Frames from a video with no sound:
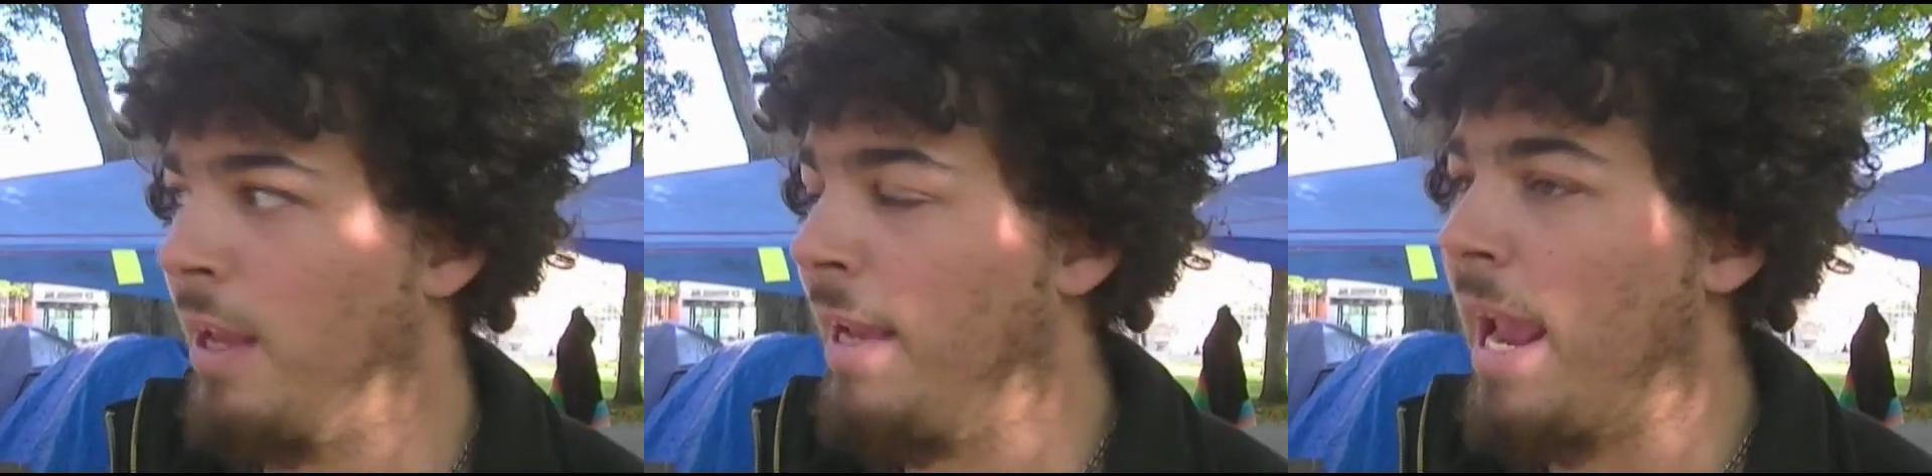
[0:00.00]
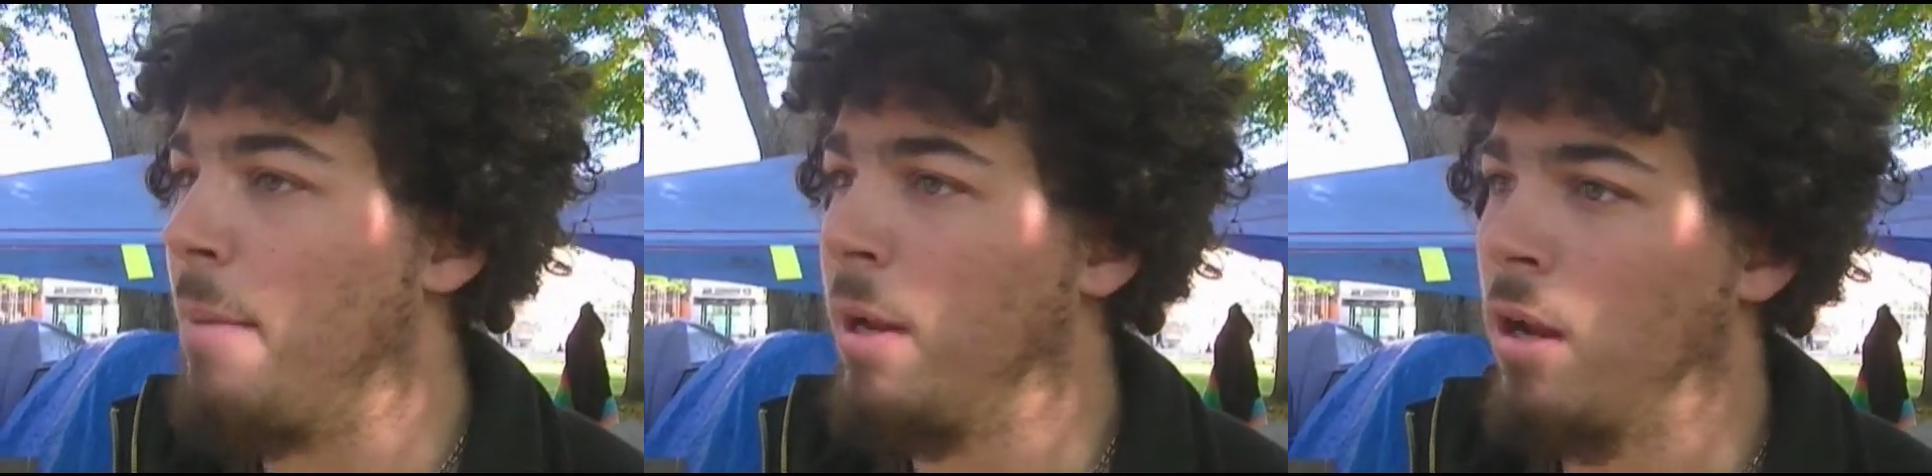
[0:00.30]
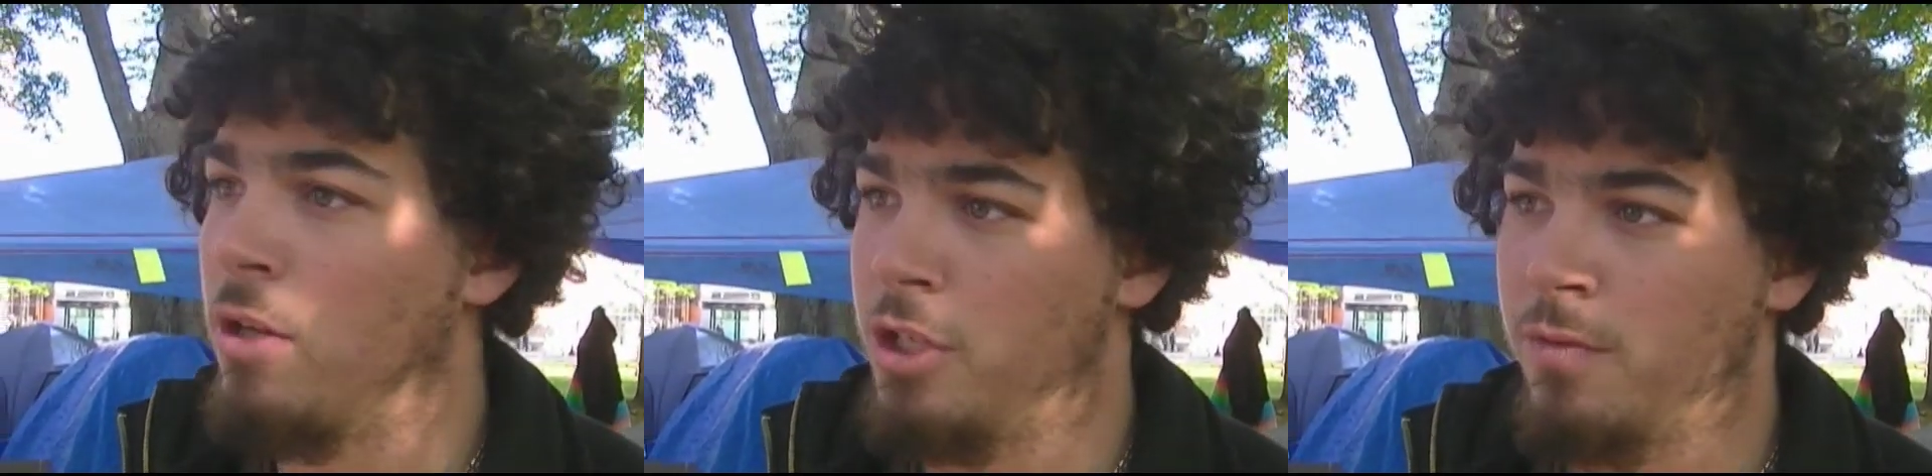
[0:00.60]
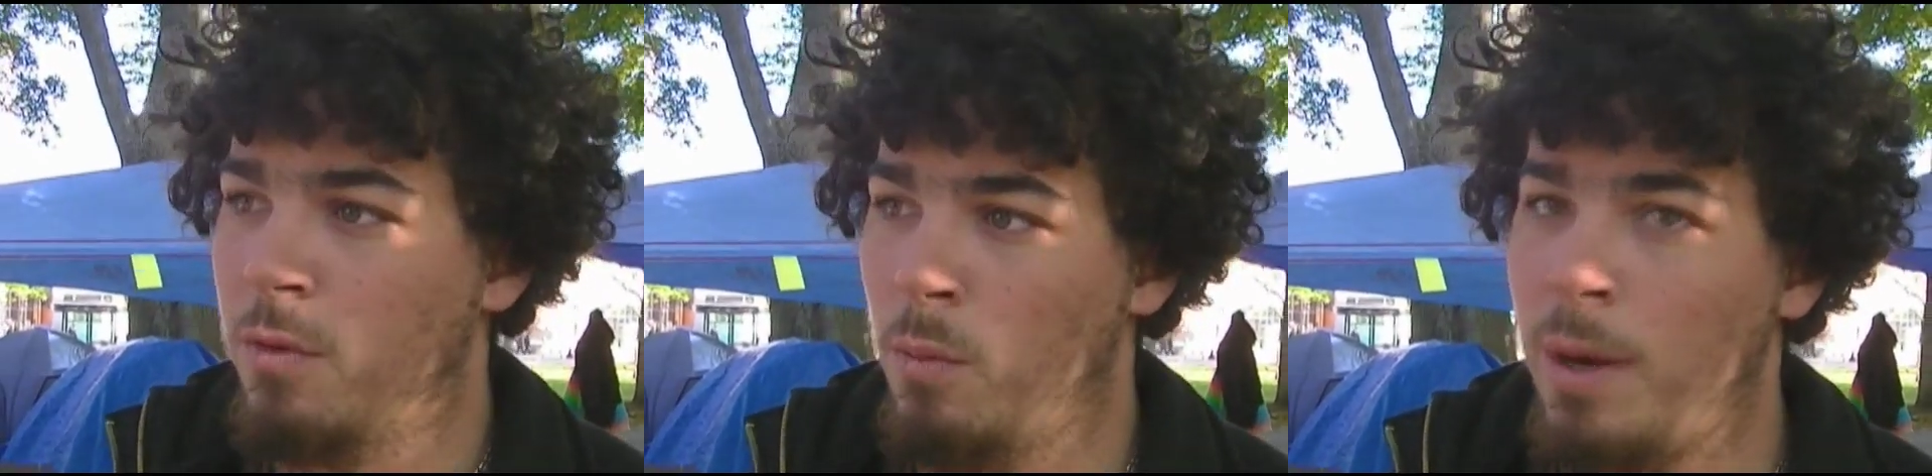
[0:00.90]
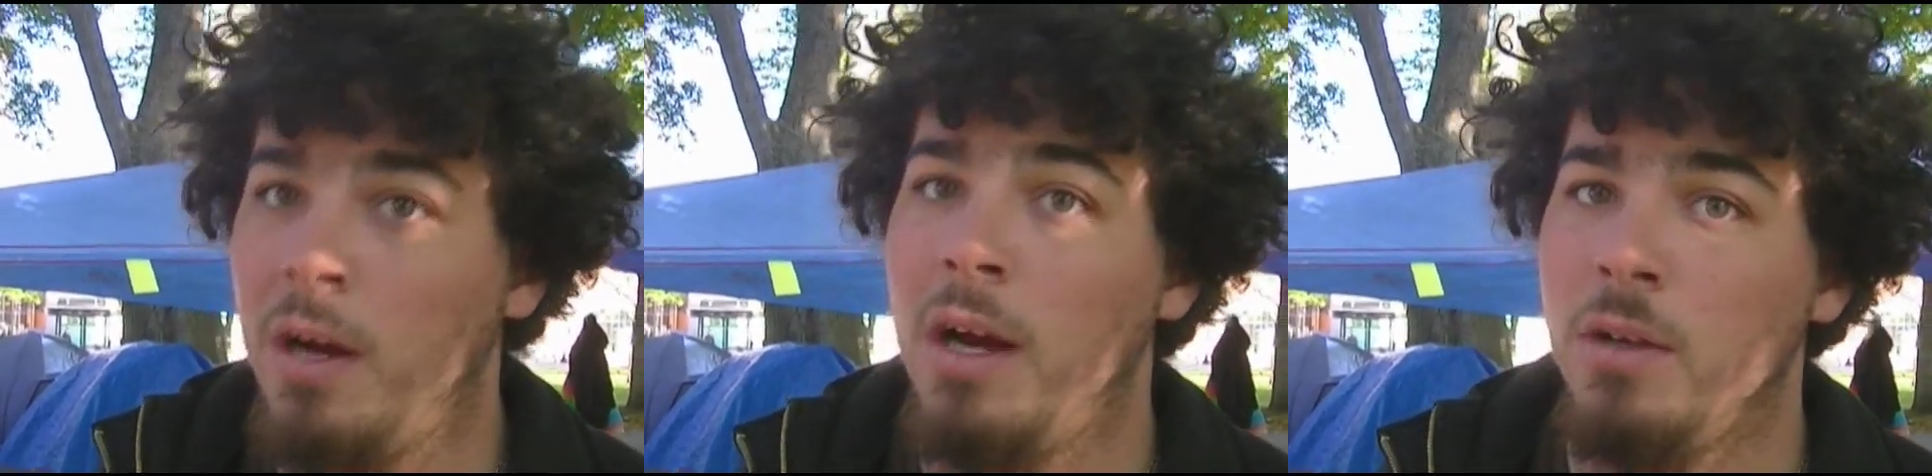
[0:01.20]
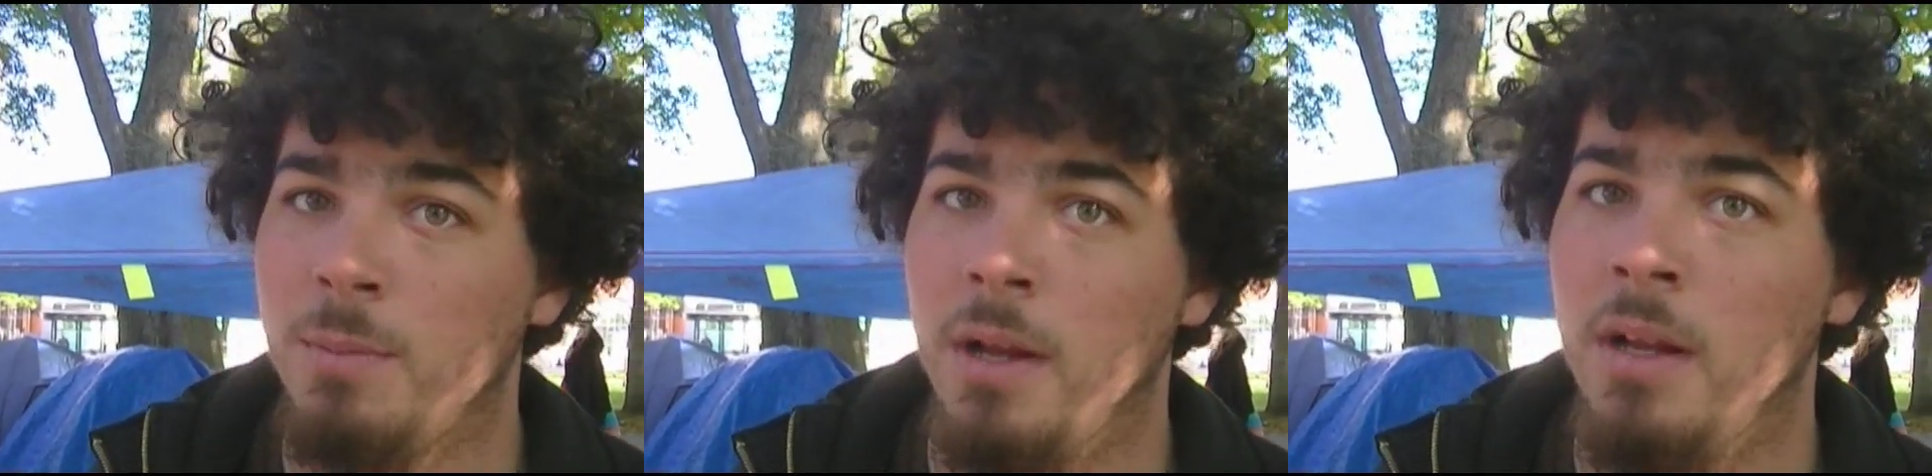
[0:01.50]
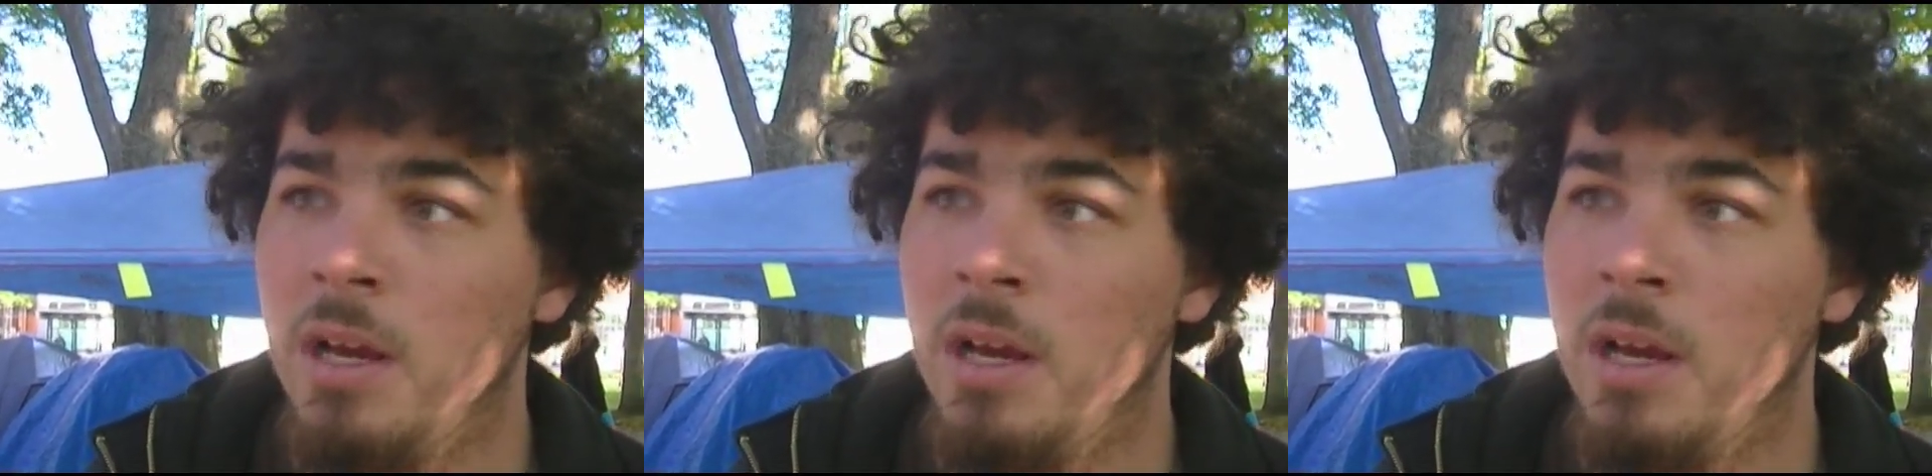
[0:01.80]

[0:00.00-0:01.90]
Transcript: encampment, not just for Romero House, but